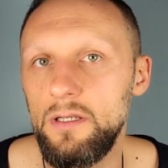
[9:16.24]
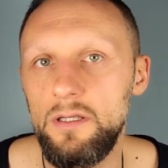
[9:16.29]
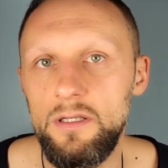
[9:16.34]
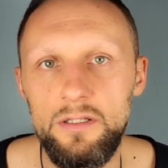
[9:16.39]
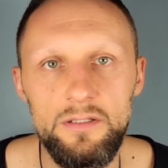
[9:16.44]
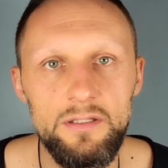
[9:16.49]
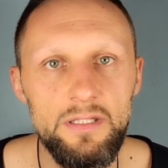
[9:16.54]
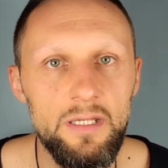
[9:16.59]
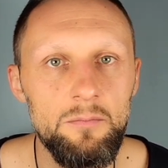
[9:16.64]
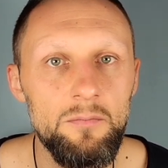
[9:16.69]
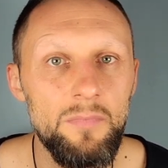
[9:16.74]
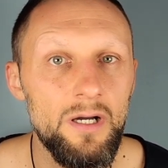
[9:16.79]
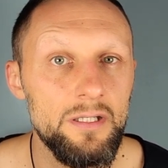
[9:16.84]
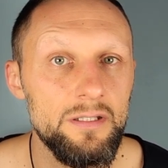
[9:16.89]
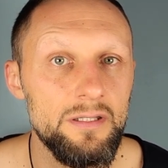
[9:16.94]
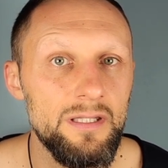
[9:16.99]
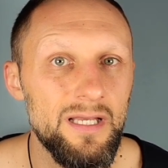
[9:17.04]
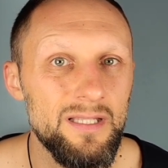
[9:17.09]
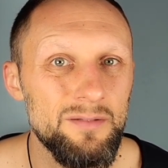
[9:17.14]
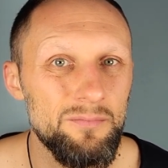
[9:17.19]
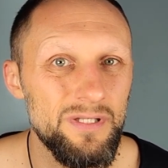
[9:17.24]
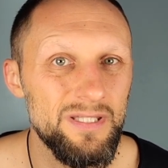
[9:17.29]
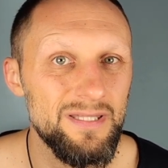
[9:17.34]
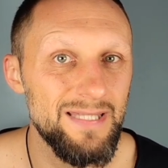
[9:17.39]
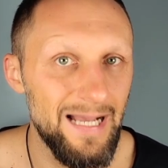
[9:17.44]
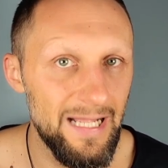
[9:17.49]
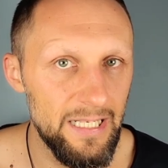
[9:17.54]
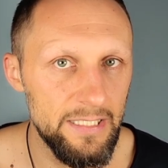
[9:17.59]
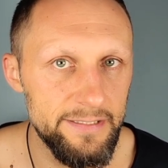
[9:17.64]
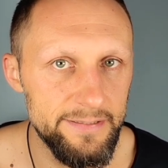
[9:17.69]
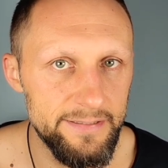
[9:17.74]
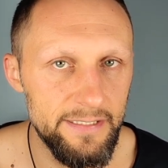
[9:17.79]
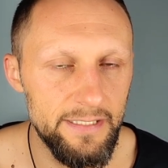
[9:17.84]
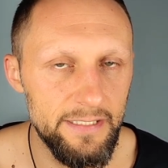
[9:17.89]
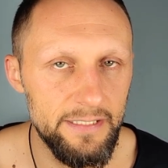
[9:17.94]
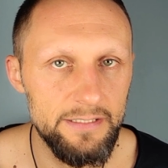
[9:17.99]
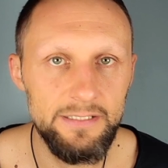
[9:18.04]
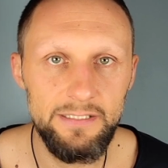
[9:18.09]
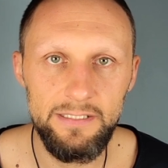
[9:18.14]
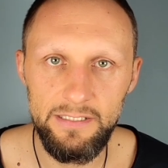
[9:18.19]
They might not be
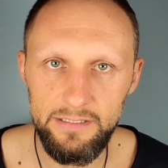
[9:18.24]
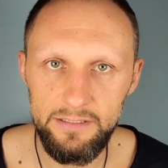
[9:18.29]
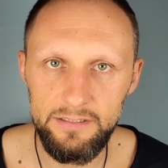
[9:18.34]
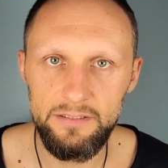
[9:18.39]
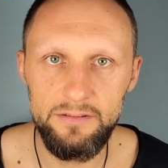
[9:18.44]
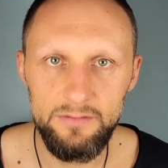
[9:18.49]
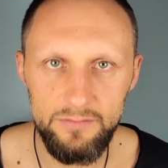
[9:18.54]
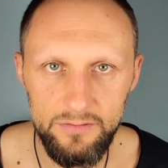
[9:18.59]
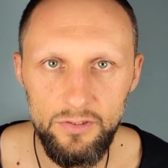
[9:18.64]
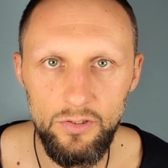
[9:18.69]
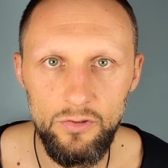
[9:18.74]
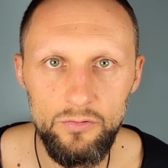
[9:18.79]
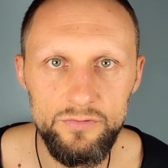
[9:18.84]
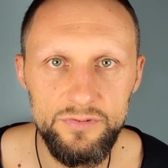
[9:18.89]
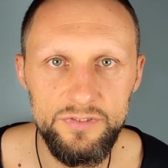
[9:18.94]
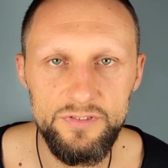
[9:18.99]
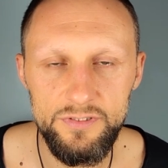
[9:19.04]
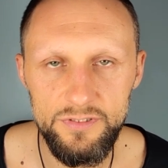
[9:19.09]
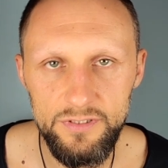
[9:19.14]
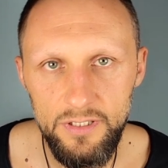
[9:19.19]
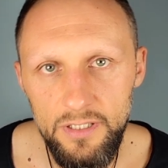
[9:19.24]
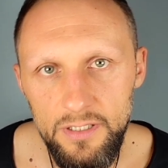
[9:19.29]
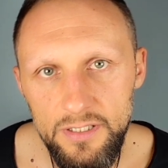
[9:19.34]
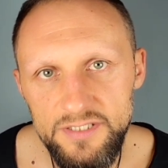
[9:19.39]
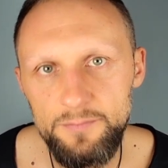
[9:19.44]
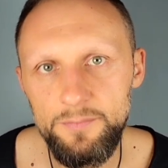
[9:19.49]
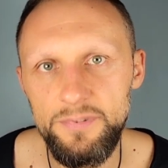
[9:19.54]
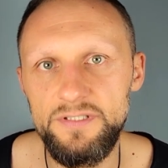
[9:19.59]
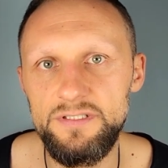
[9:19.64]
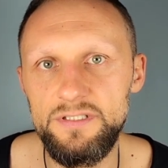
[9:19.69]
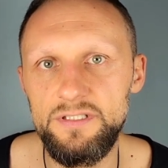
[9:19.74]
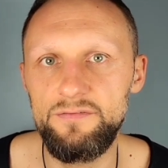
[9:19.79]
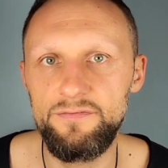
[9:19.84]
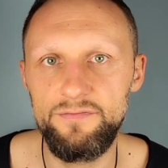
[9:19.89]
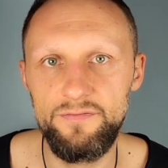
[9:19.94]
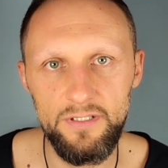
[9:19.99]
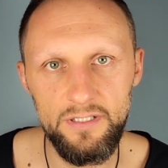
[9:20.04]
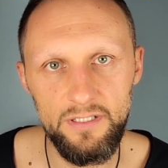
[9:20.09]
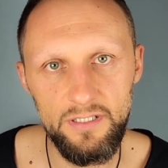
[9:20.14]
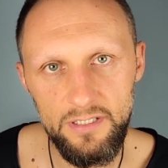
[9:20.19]
talented in those
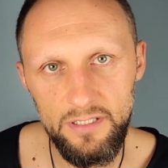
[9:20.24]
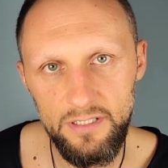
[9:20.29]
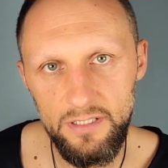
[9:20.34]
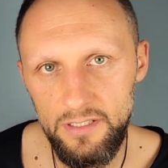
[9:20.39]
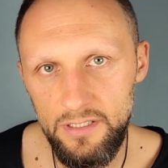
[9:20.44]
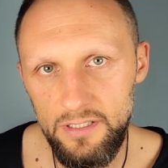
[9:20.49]
specific